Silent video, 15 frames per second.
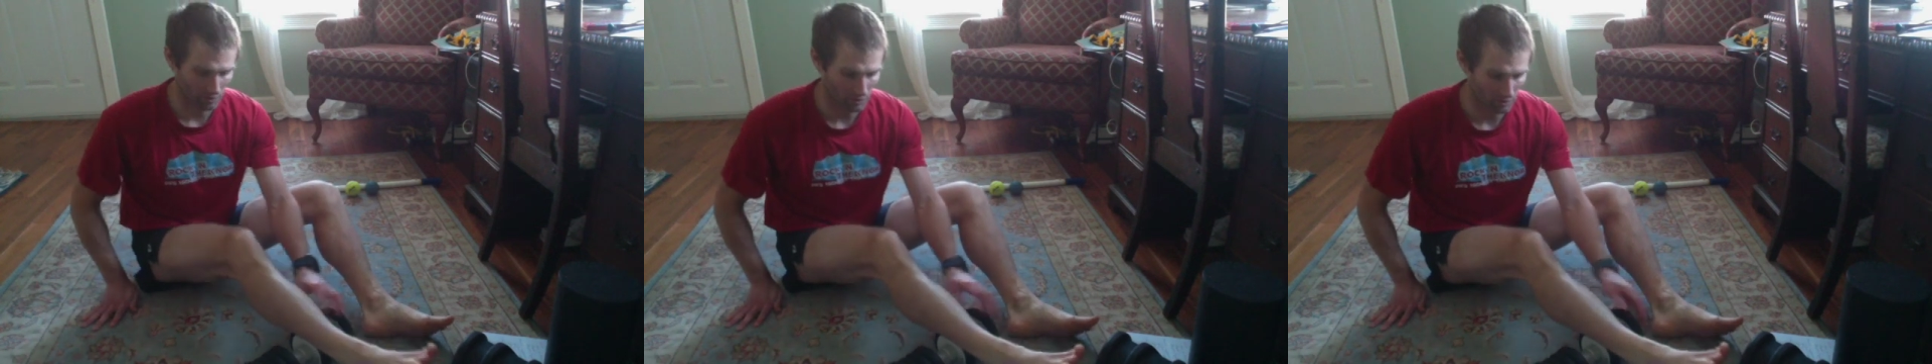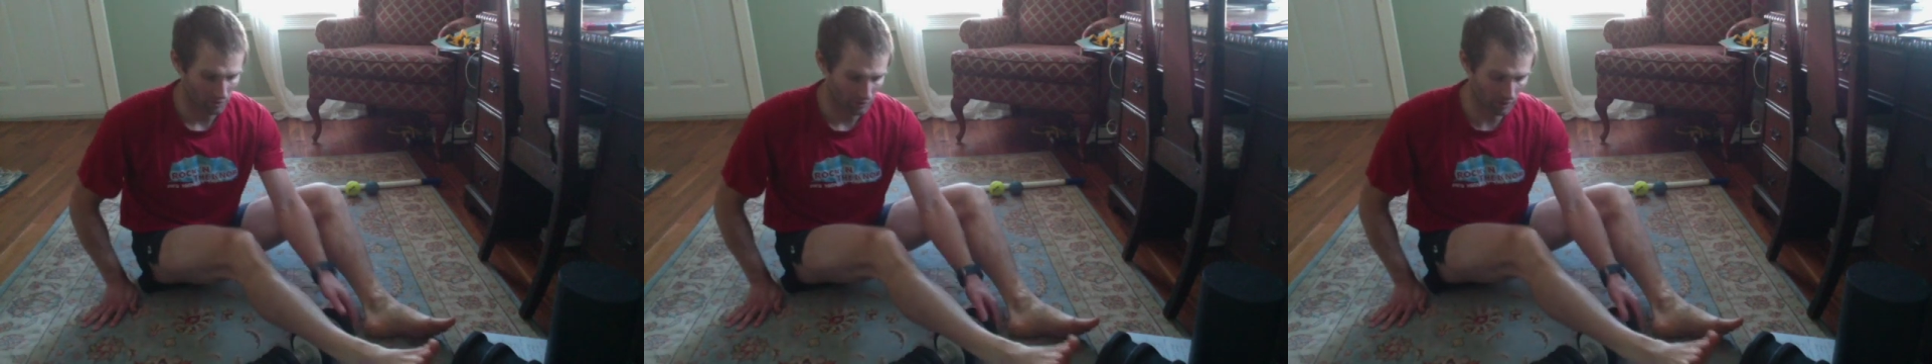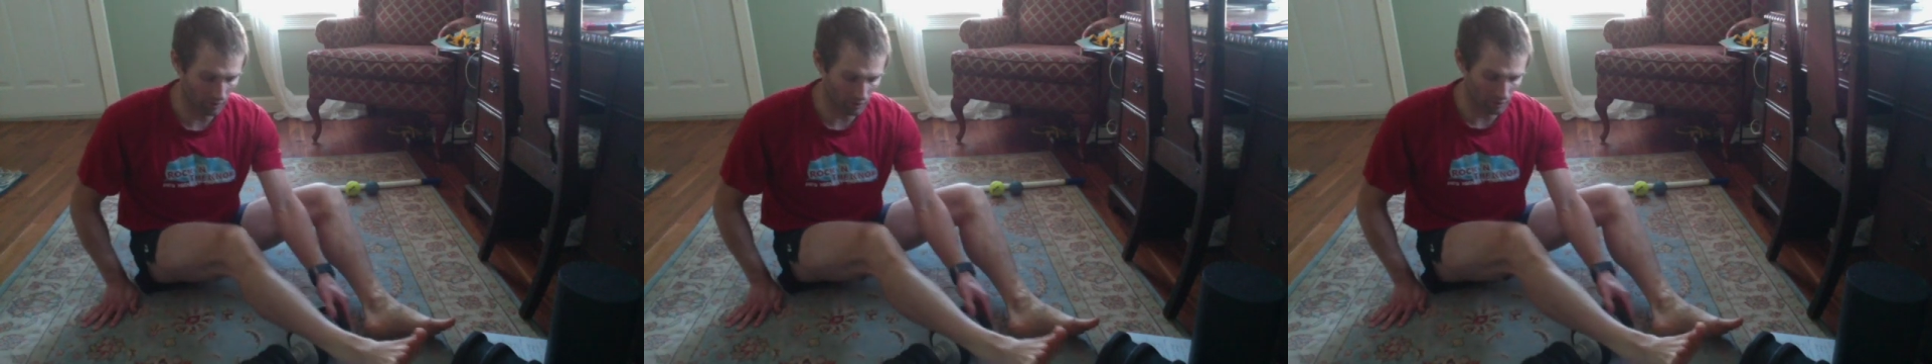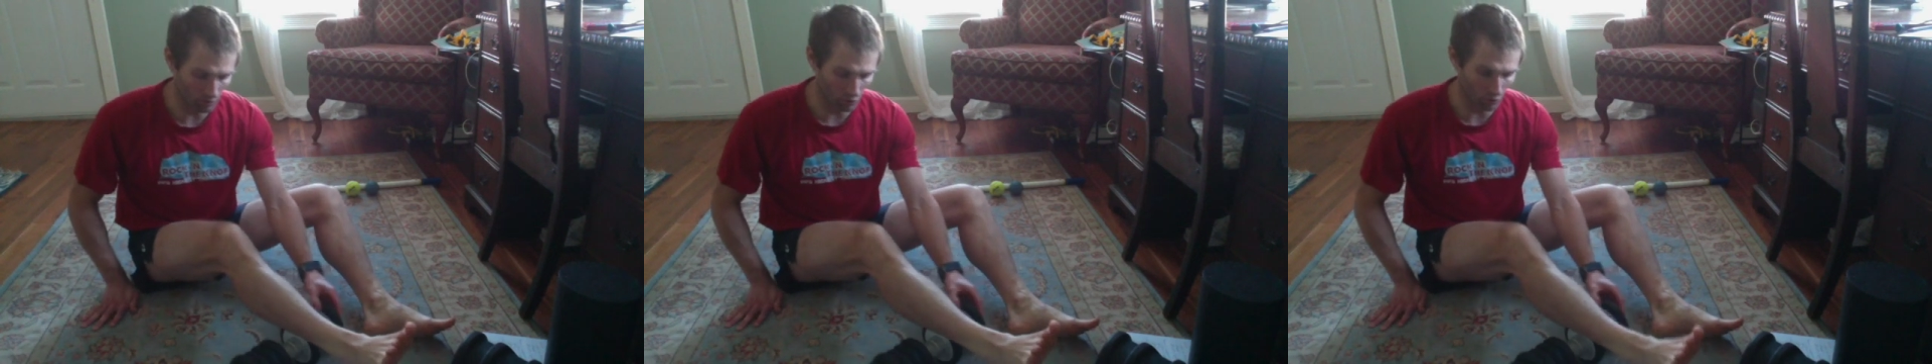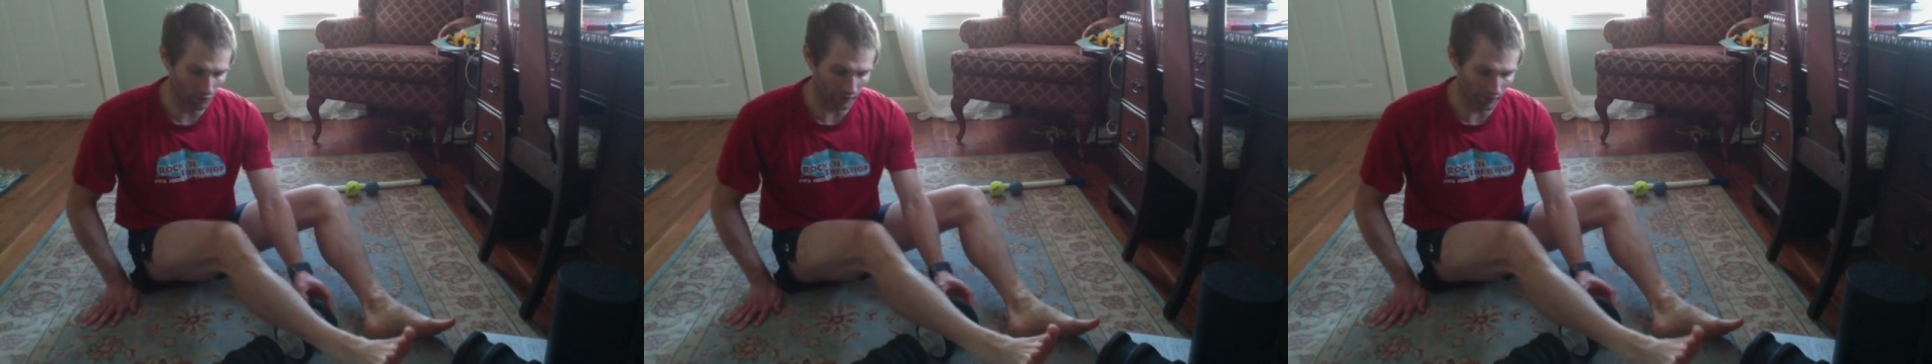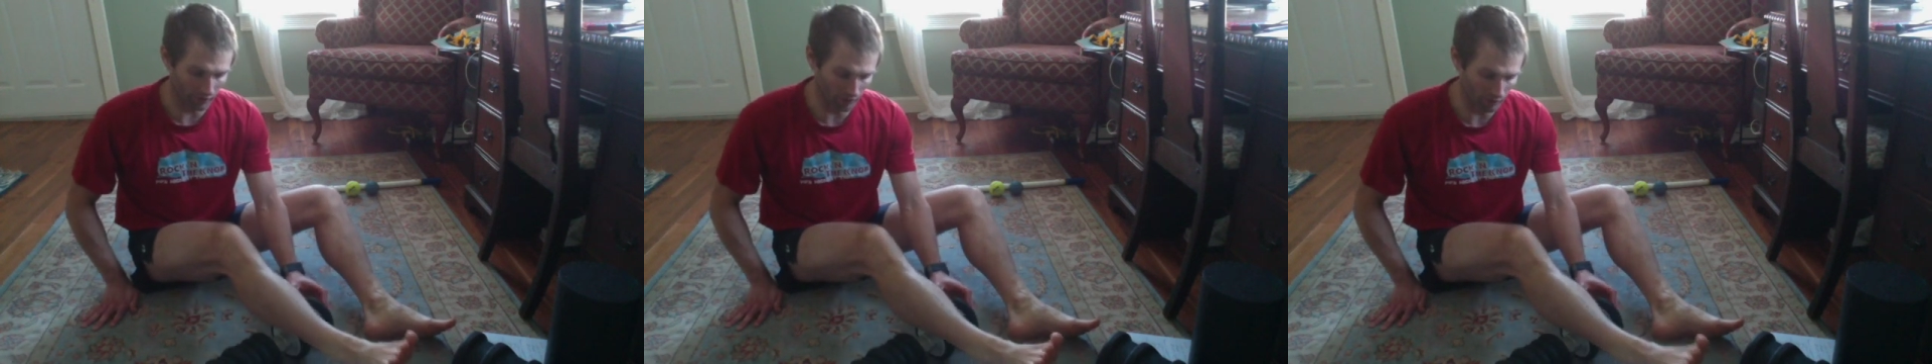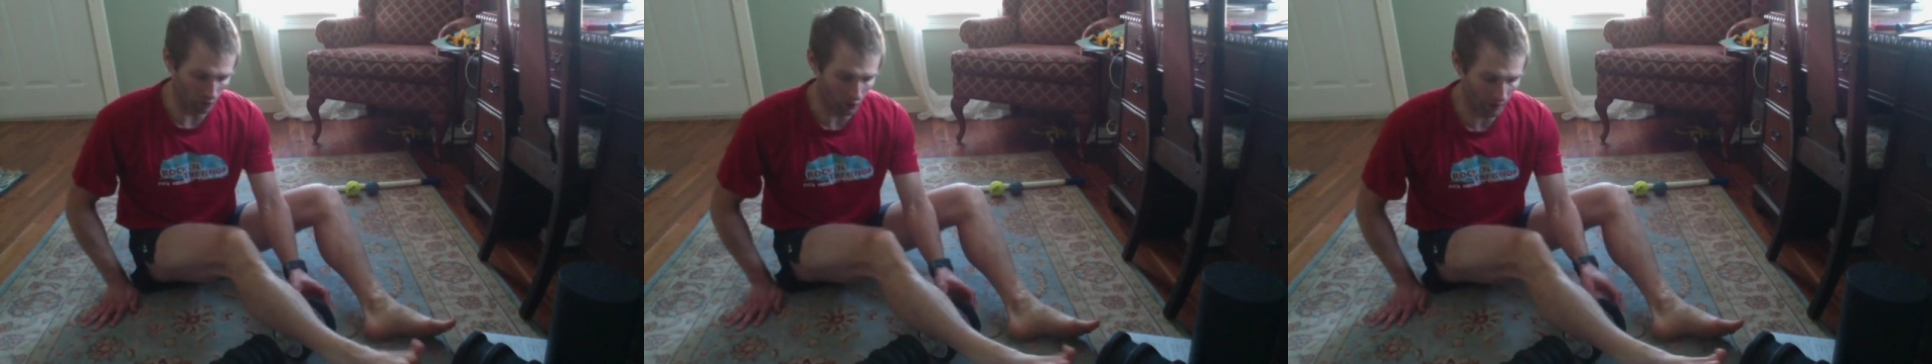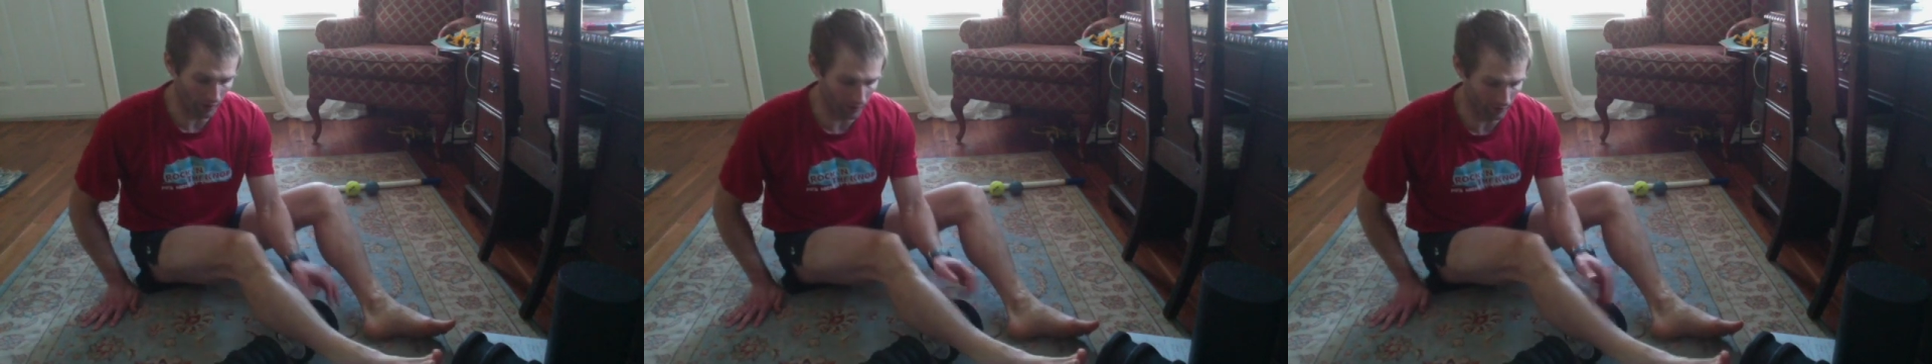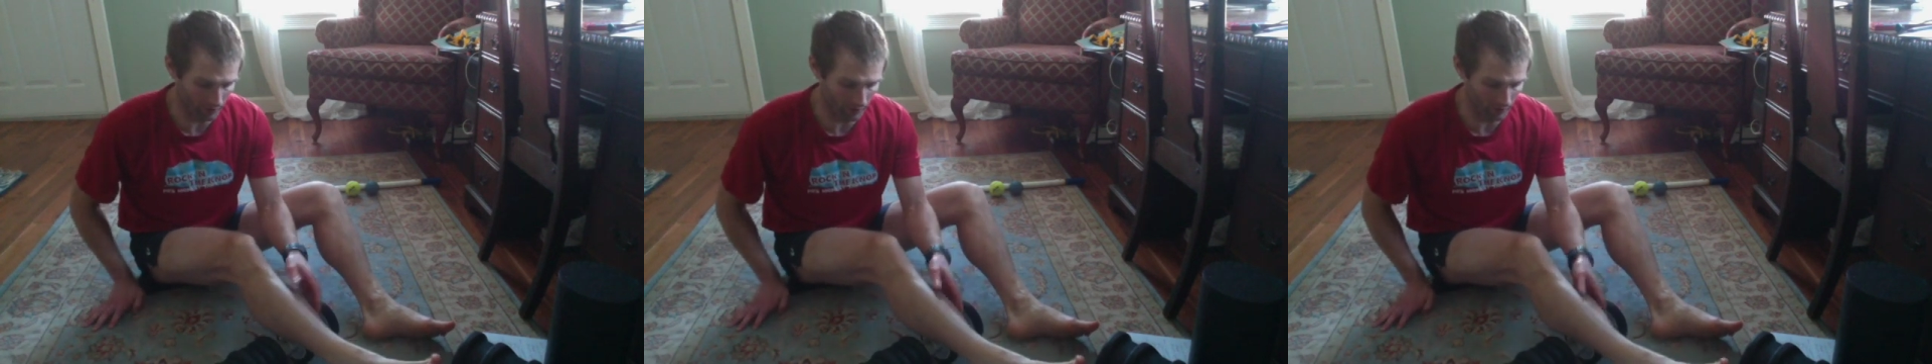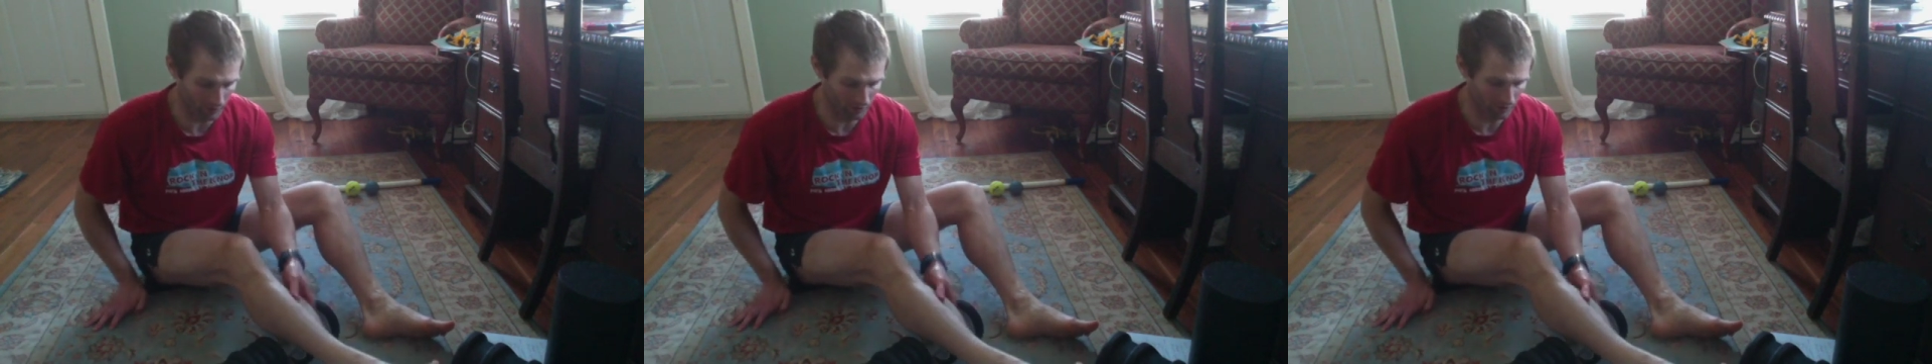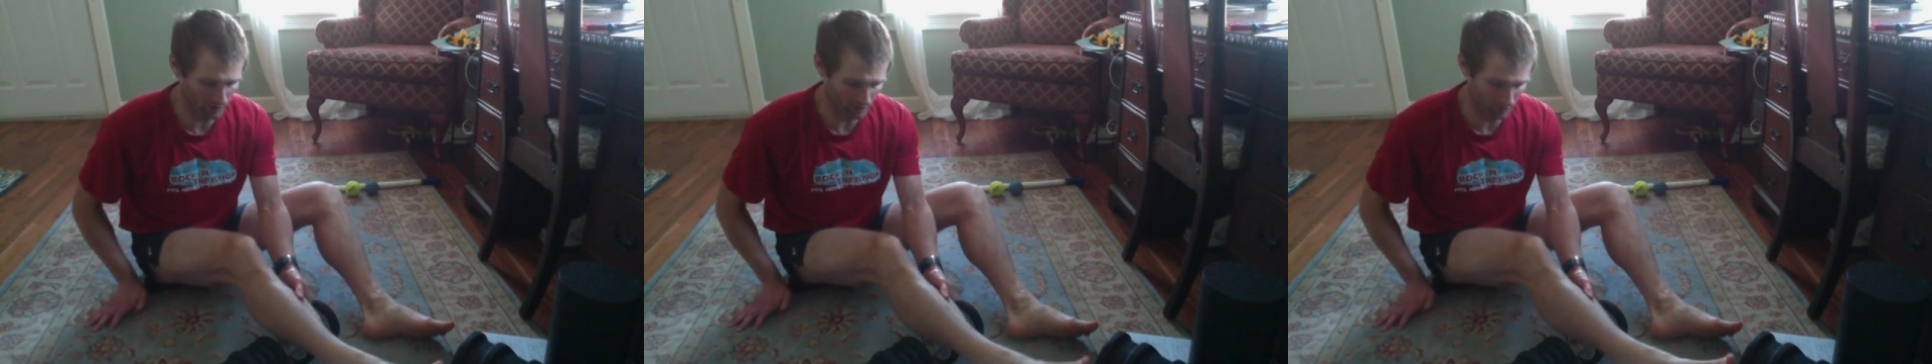some of the more irritable areas